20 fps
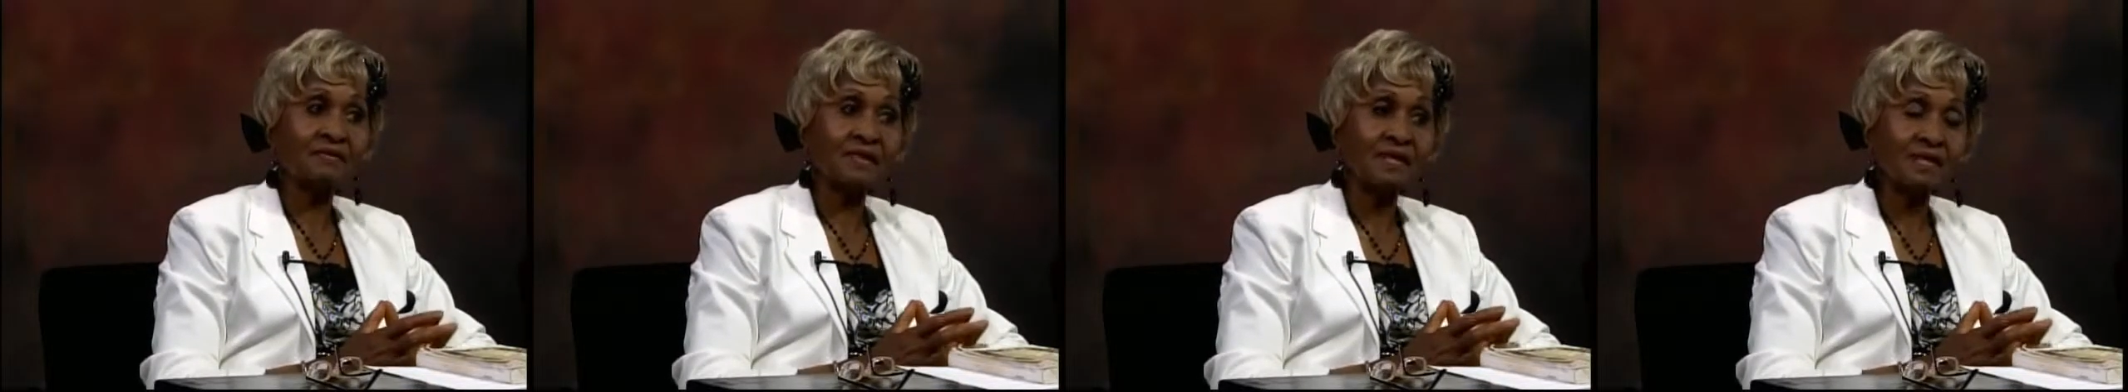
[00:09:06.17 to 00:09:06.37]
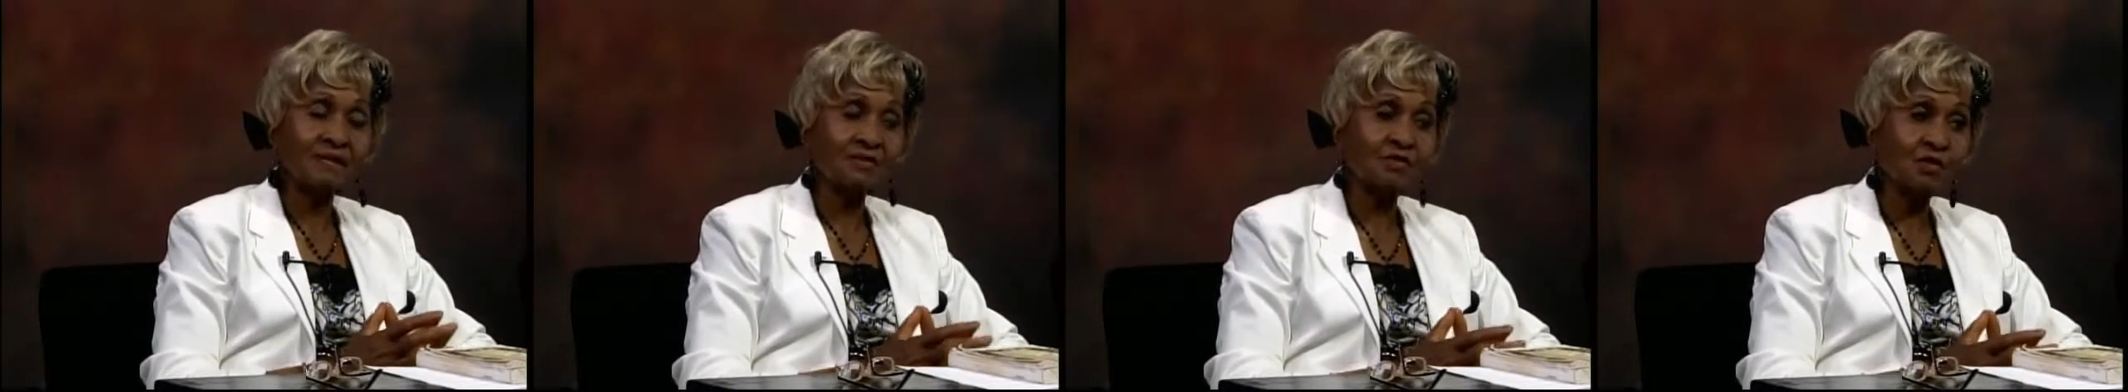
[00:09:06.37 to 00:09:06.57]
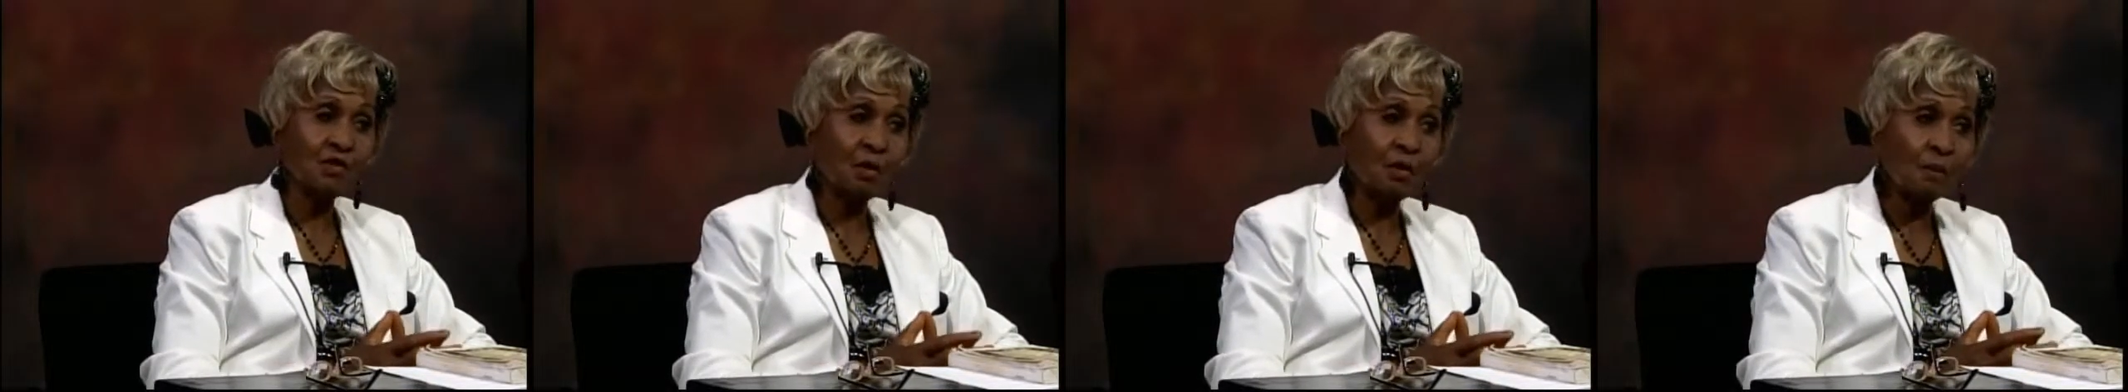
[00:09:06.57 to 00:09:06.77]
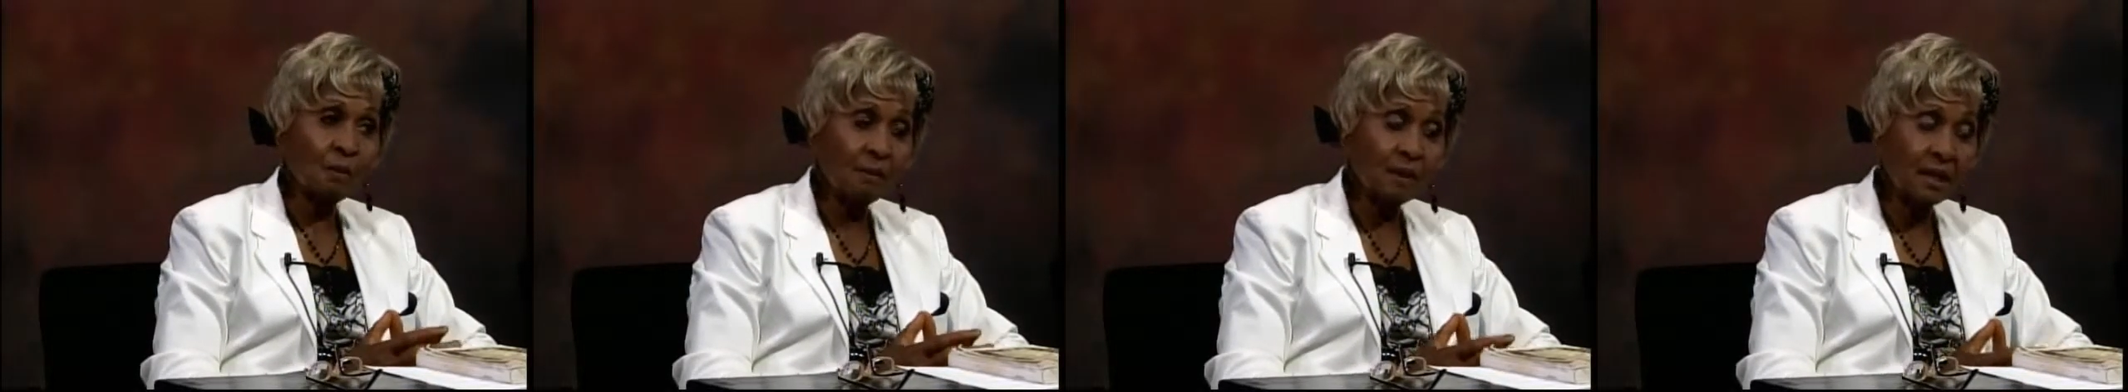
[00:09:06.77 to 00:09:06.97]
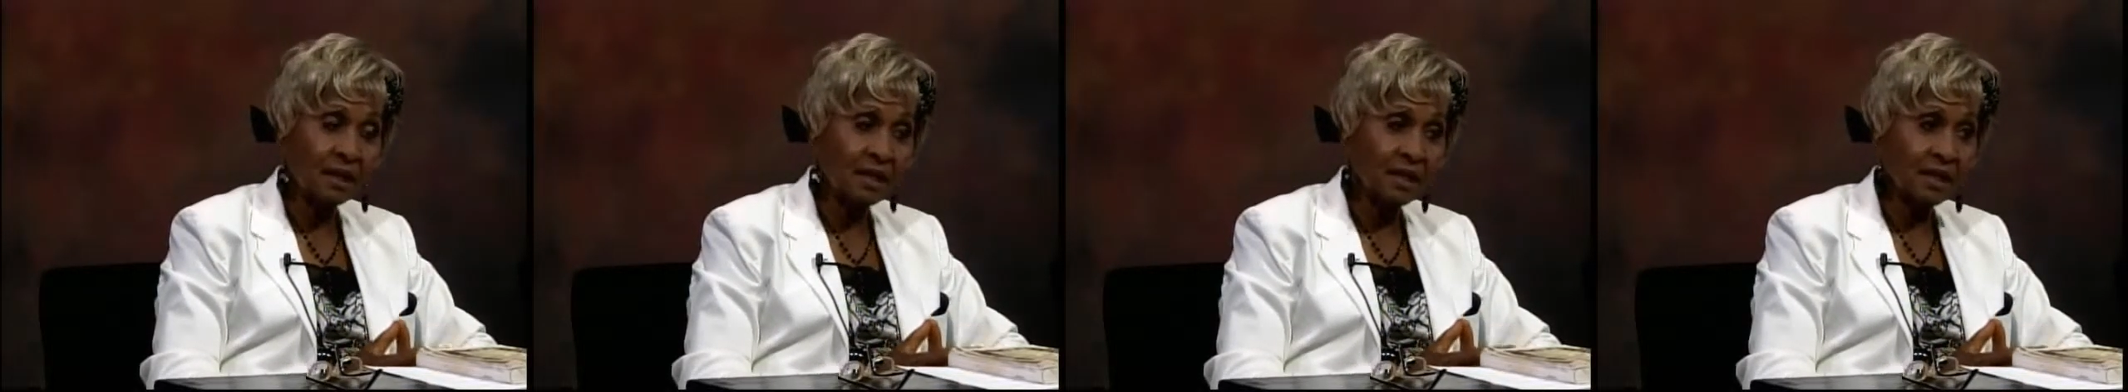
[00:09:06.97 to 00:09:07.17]
there's no
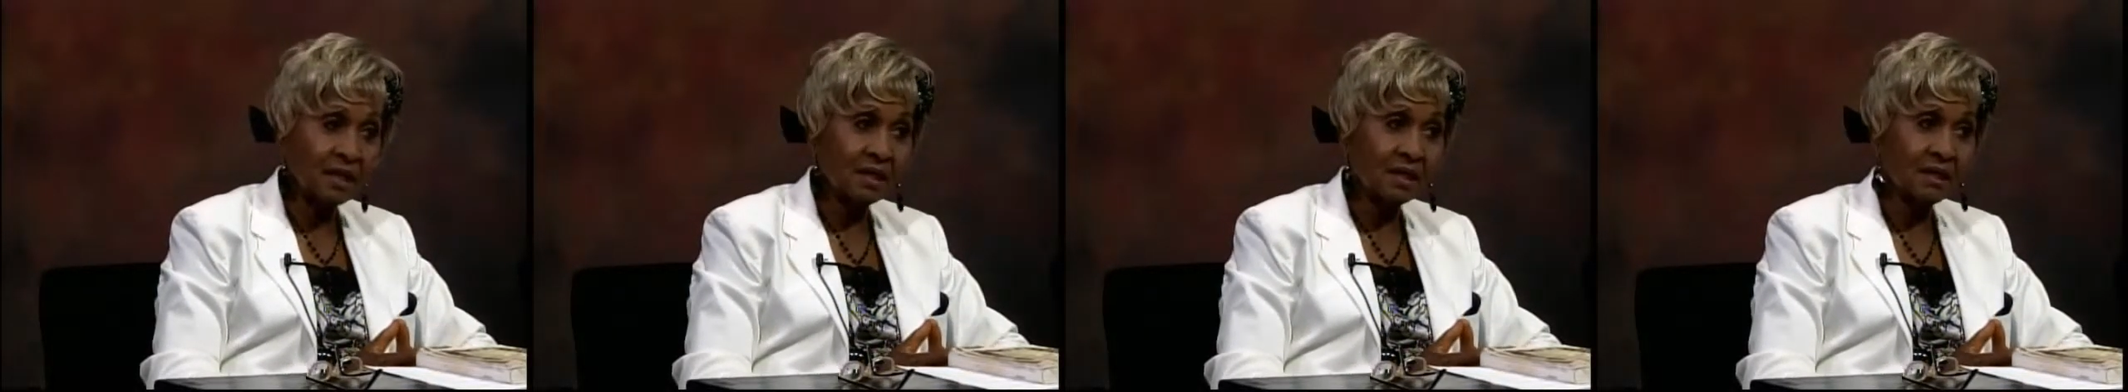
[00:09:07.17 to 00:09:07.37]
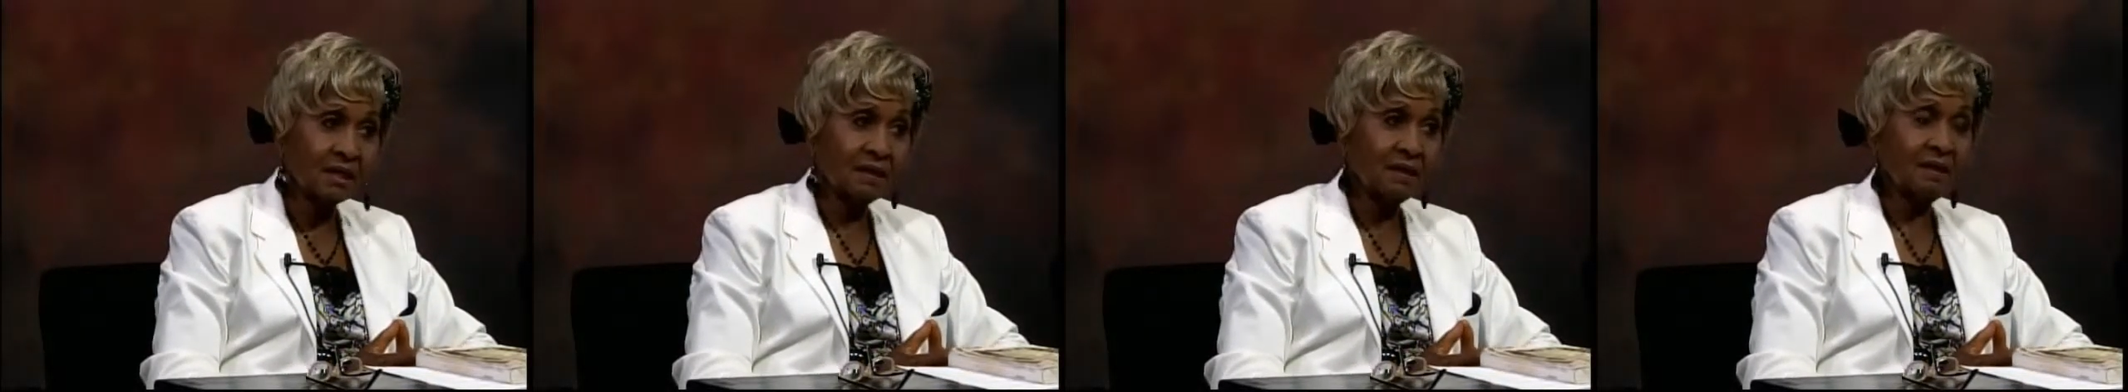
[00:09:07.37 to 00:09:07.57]
money